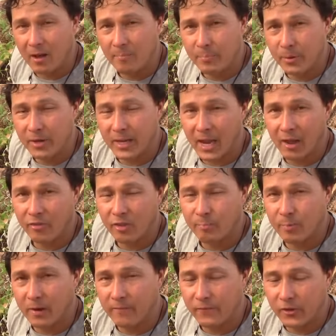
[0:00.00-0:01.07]
putting out the
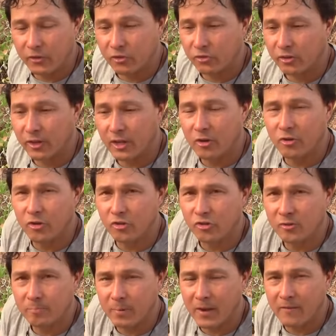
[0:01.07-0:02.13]
beneficials and
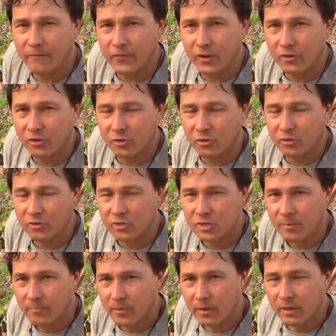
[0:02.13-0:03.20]
introducing beneficials
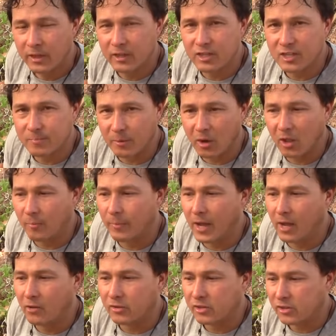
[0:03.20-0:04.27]
in small
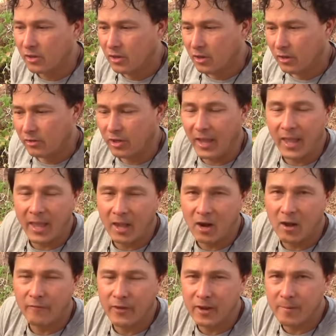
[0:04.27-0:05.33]
amounts to head
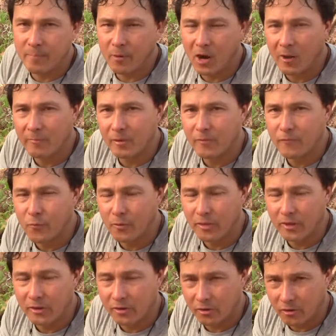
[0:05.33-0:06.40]
off any problems before
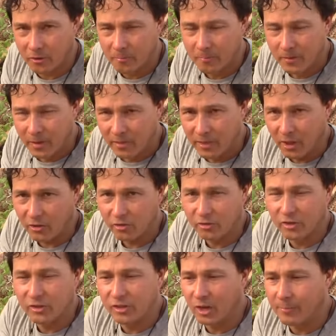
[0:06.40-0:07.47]
they occur. They also
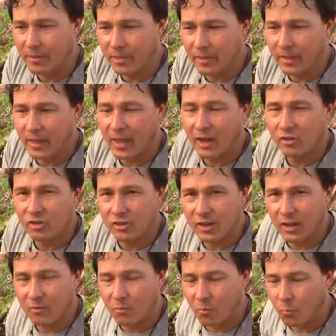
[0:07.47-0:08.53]
did tell me that they actually
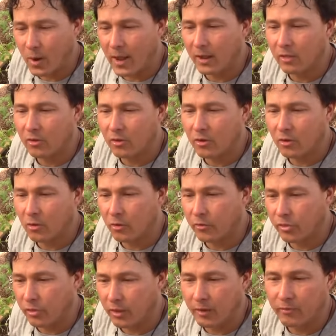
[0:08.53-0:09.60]
get regular, or
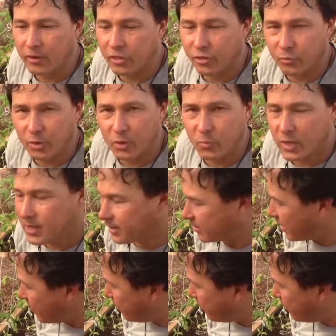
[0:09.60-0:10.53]
every 3 weeks they